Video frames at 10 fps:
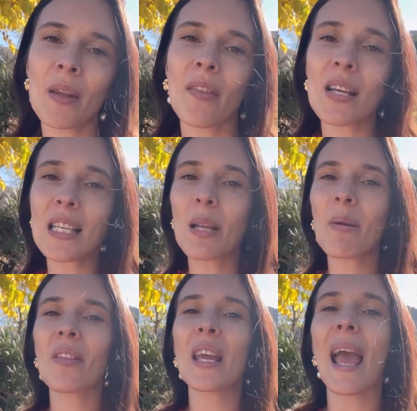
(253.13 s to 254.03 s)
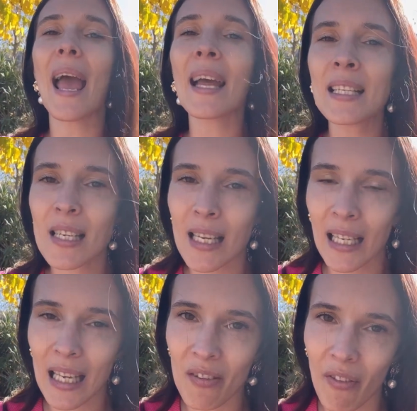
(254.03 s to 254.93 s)
That's going to be the ending
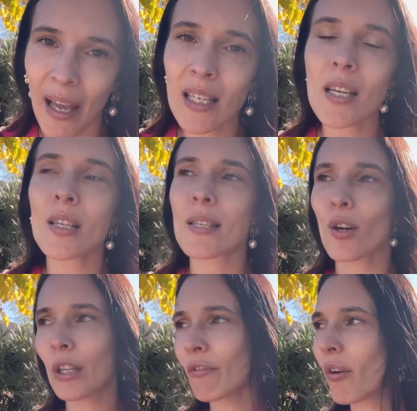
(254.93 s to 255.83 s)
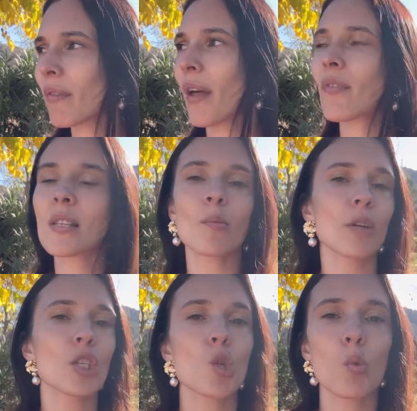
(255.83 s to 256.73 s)
event, and starting from then, the
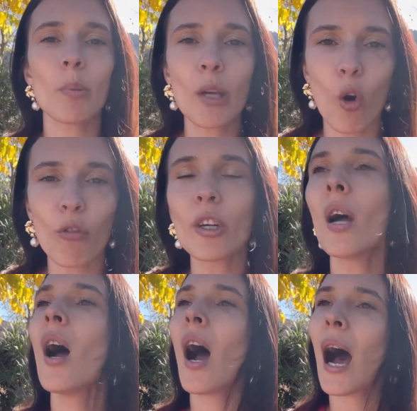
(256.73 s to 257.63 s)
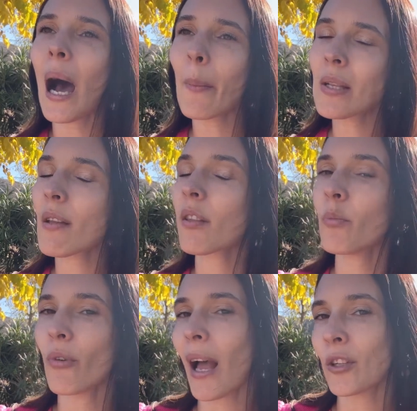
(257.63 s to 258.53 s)
celebrations will be over up until the
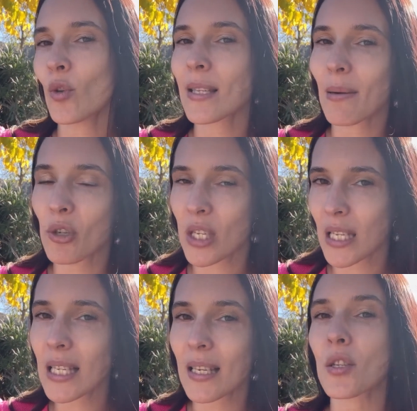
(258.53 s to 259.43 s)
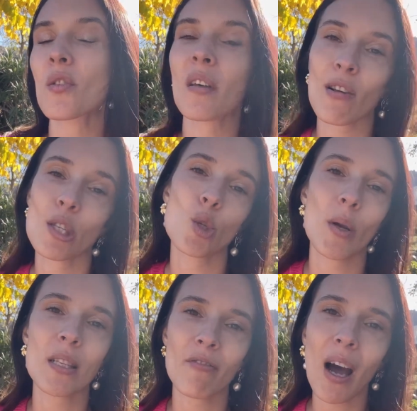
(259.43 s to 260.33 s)
brand new summer season
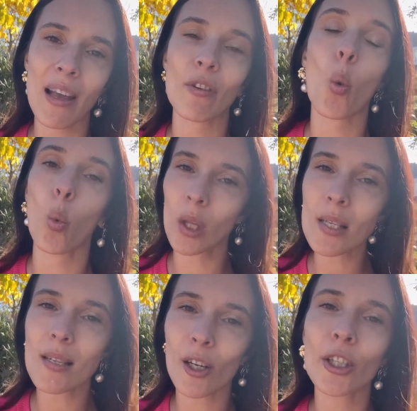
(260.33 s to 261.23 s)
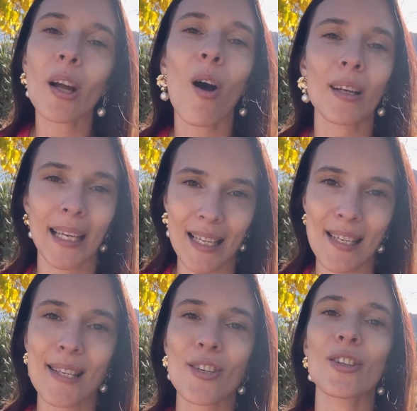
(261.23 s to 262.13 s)
2025 will start on
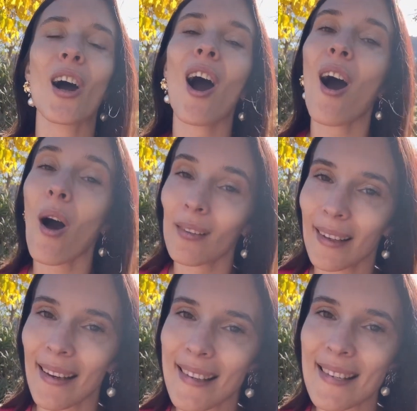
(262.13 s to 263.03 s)
Easter holidays.